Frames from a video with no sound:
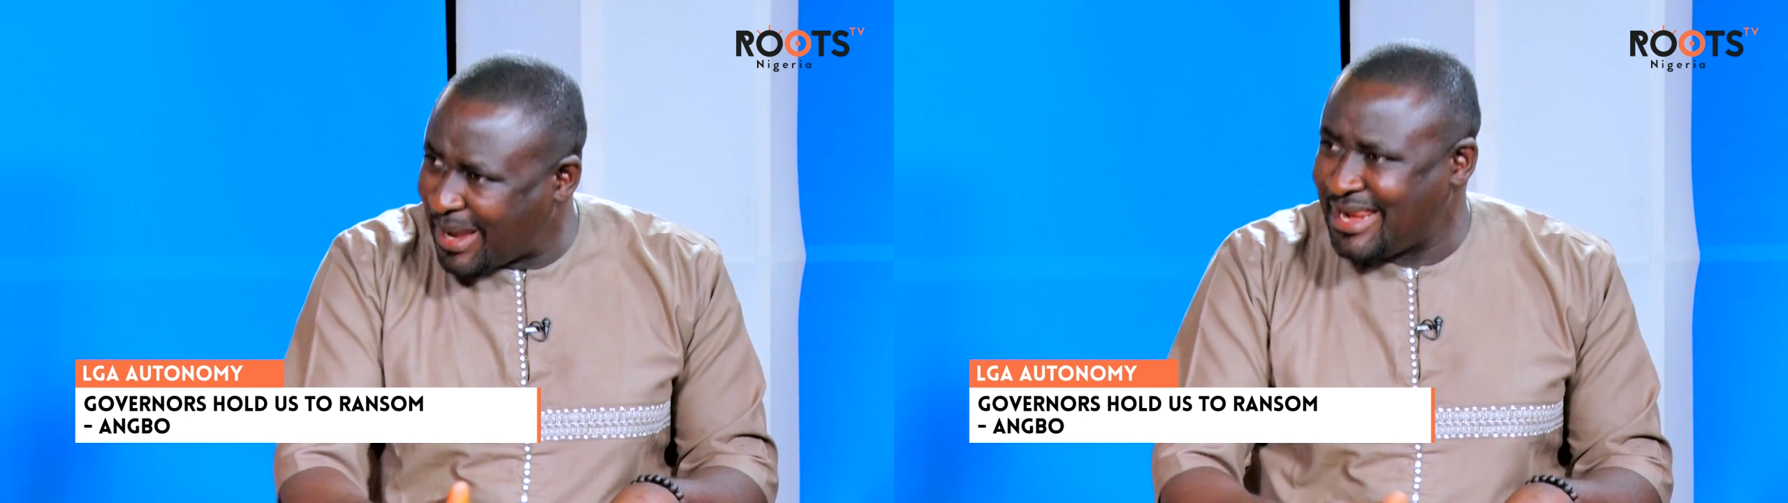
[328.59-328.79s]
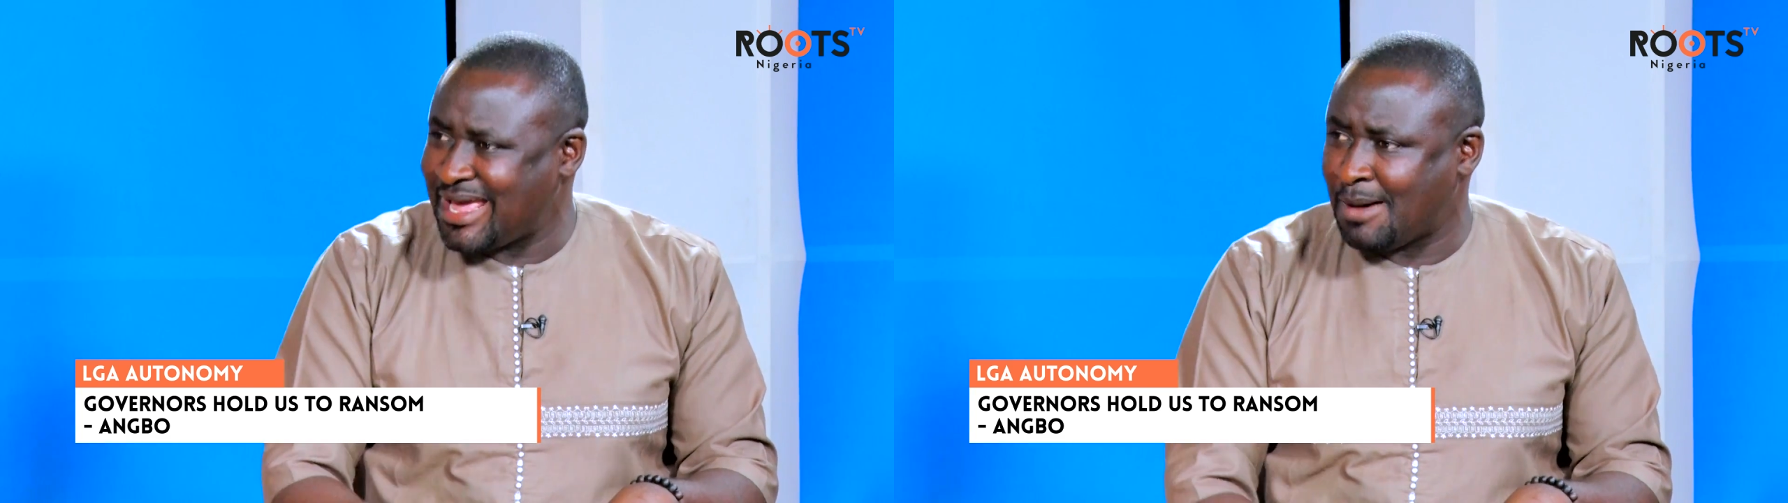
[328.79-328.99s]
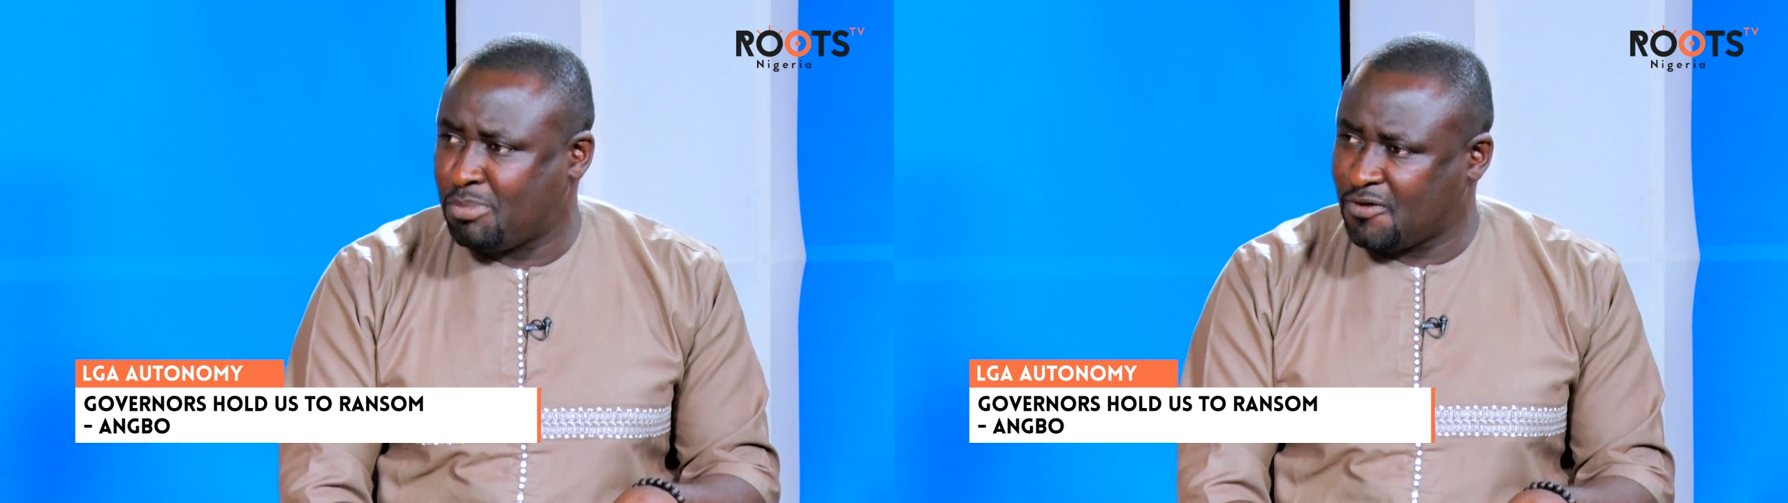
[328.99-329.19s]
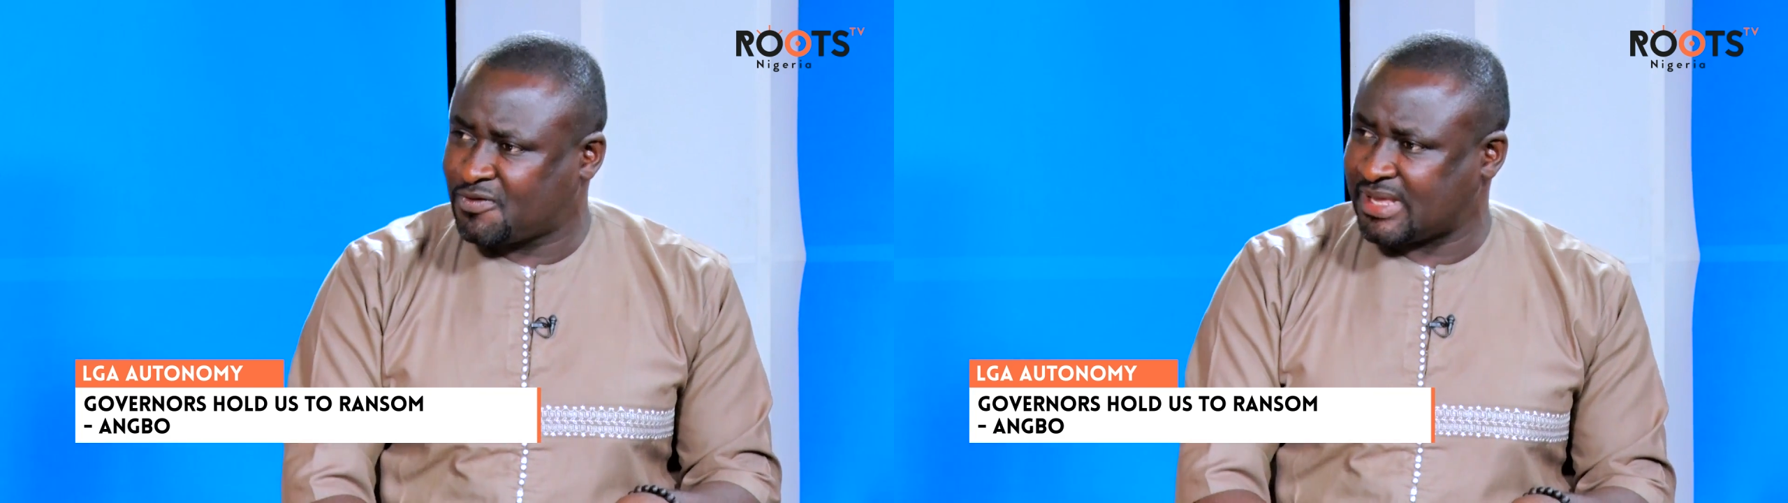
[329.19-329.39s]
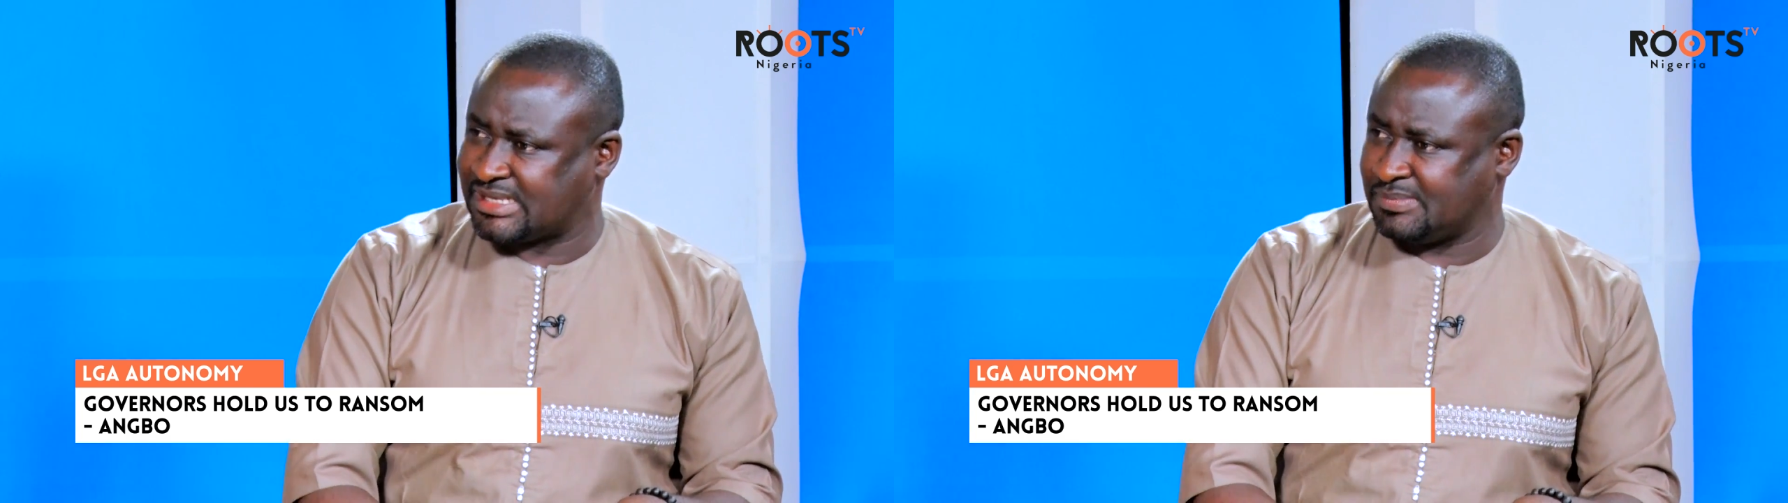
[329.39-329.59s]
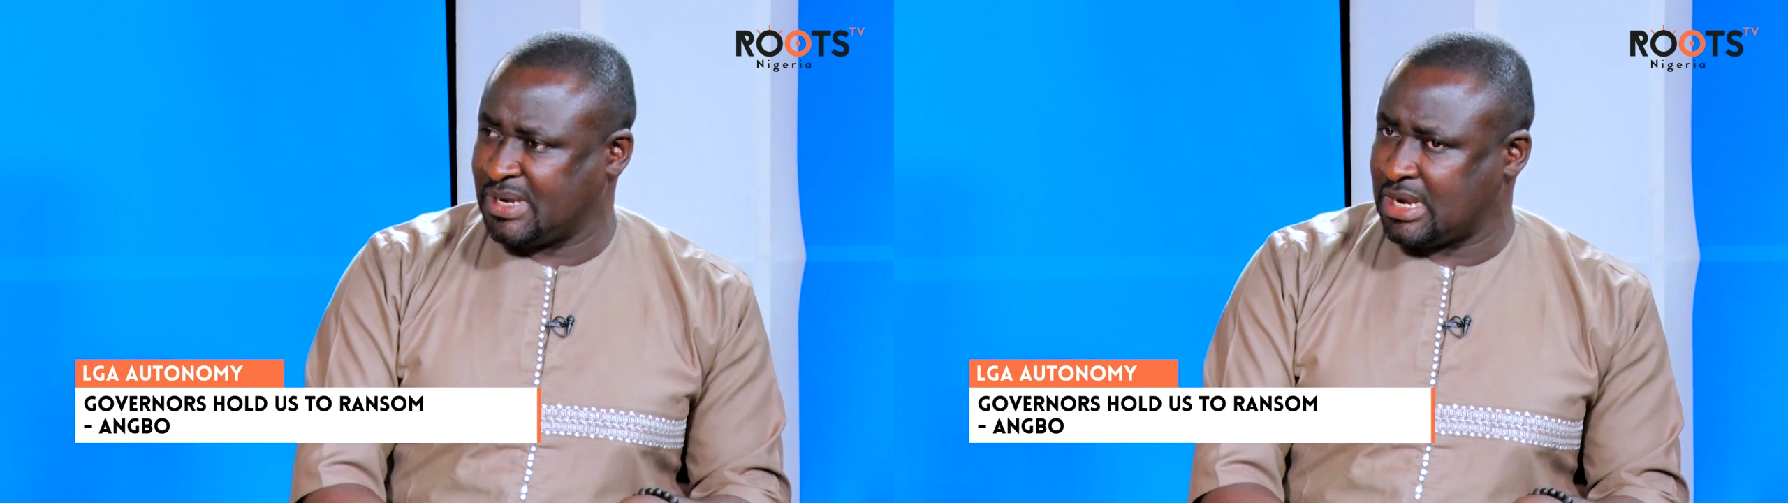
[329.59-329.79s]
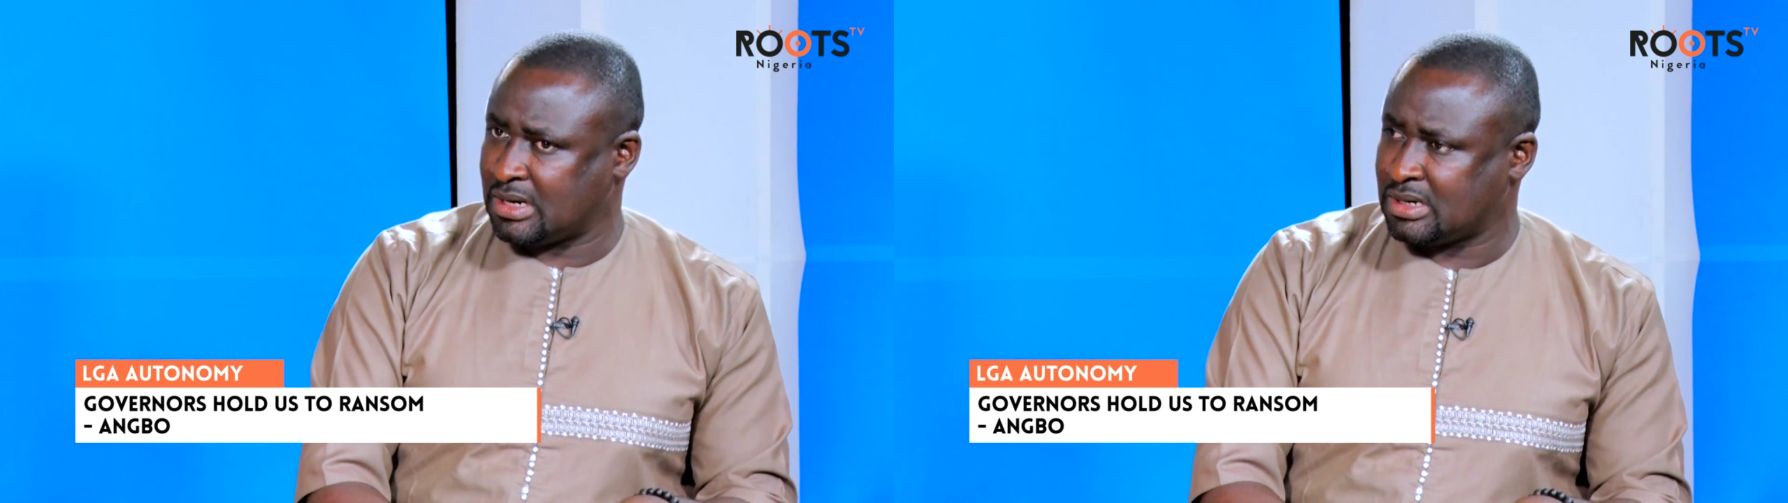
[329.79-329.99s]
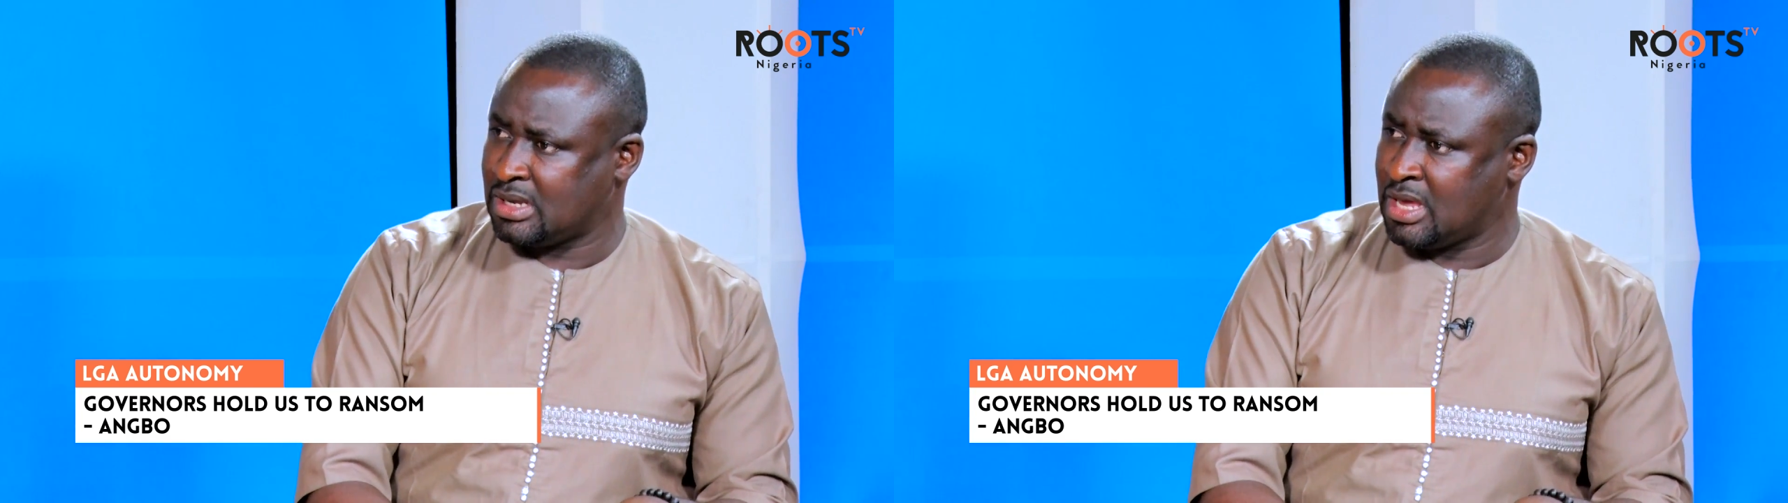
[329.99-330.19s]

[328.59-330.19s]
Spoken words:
barely above 30 million.